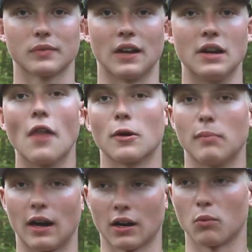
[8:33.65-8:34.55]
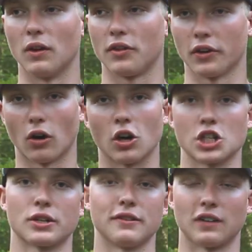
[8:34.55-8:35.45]
another buck with your
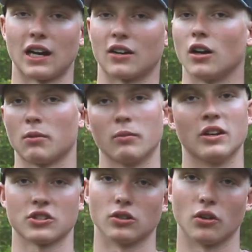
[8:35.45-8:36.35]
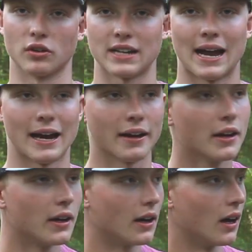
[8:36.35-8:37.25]
archery, firearm, or muzzleloader tag.
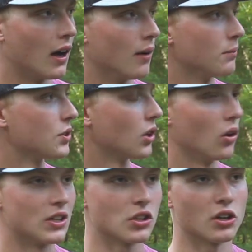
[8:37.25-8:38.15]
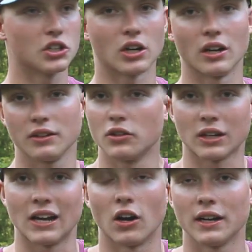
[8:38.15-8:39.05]
So as long as
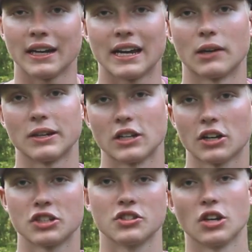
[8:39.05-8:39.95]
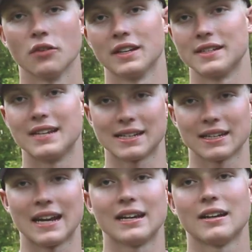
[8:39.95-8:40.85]
you're hunting in a reduction zone that's
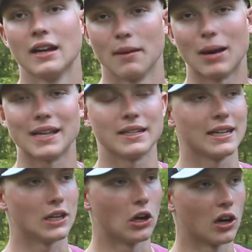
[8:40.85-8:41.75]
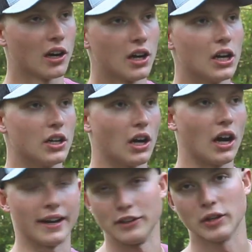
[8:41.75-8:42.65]
designated by the DNR,
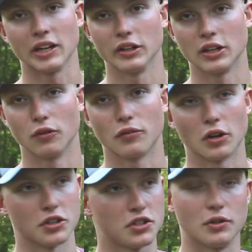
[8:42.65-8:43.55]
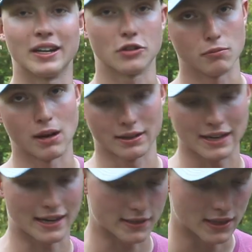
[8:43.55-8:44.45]
and you kill a doe first, you get 2 buck
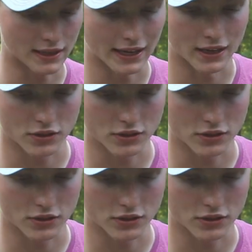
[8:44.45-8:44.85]
tags in Indiana,